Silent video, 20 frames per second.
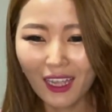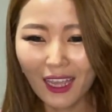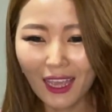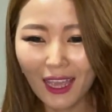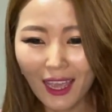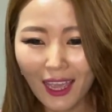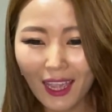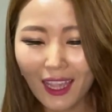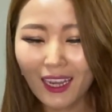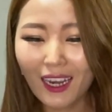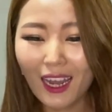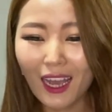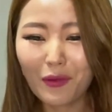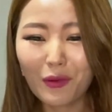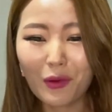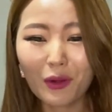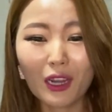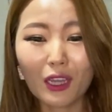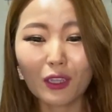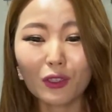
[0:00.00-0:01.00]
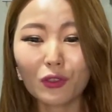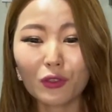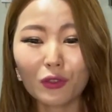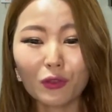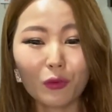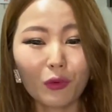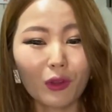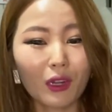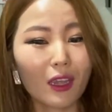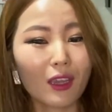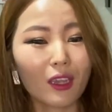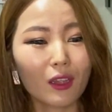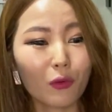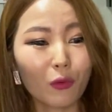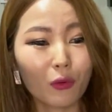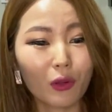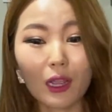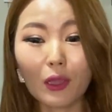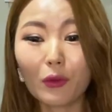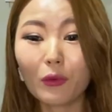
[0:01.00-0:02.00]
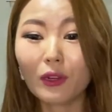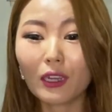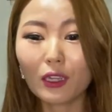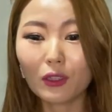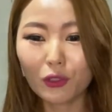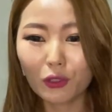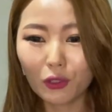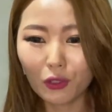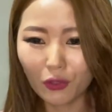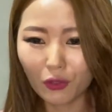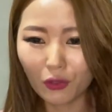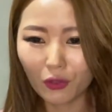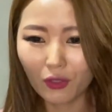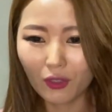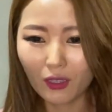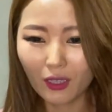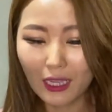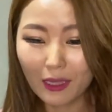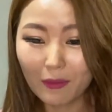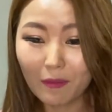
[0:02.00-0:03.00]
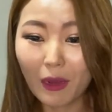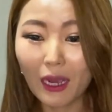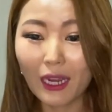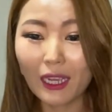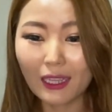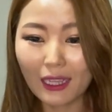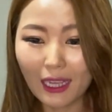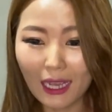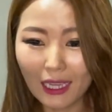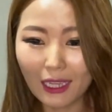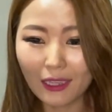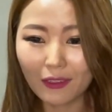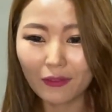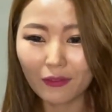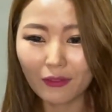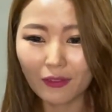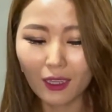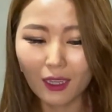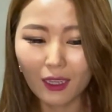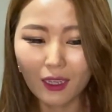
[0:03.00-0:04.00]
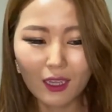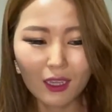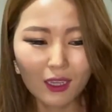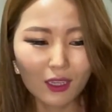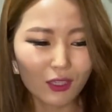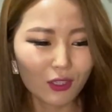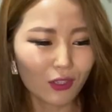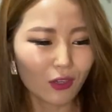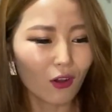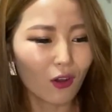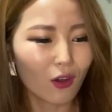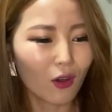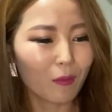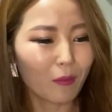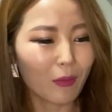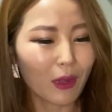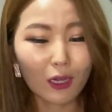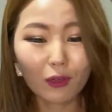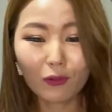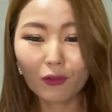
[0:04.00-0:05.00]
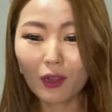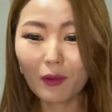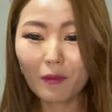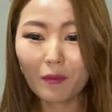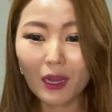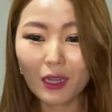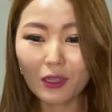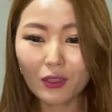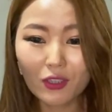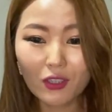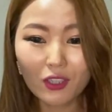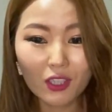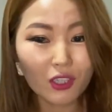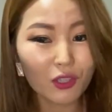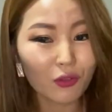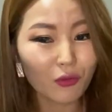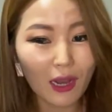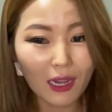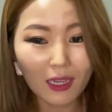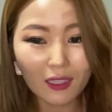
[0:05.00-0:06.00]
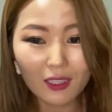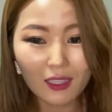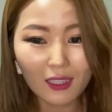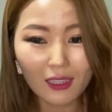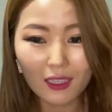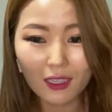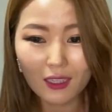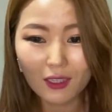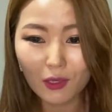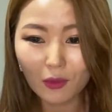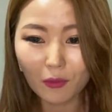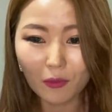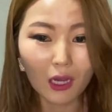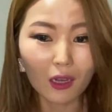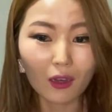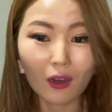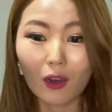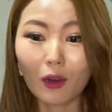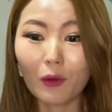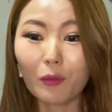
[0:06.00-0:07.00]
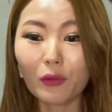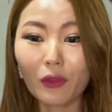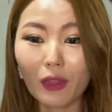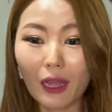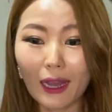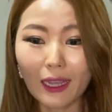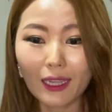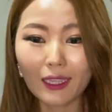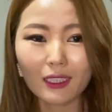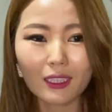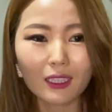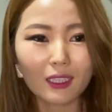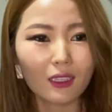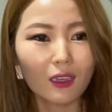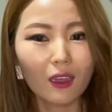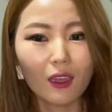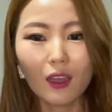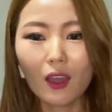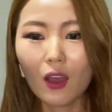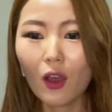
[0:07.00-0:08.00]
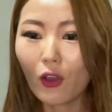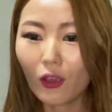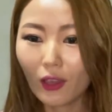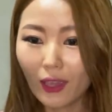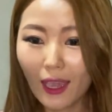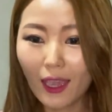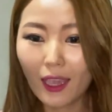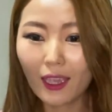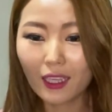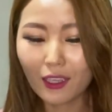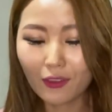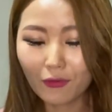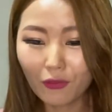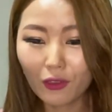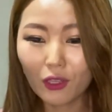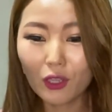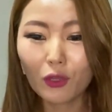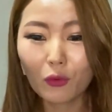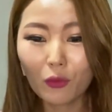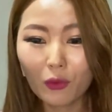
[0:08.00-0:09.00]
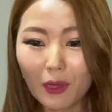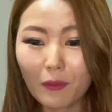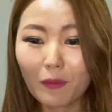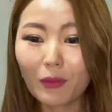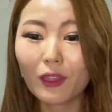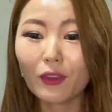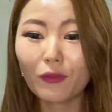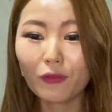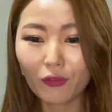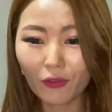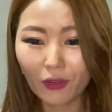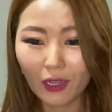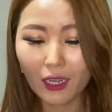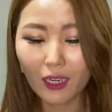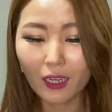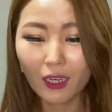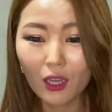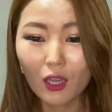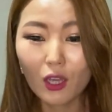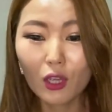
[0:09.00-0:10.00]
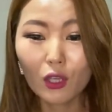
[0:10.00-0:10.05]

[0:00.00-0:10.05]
And I wanna do what I what I wanna do in my life. So my mm-hmm. grandma just directly uh, applied okay if you want to be free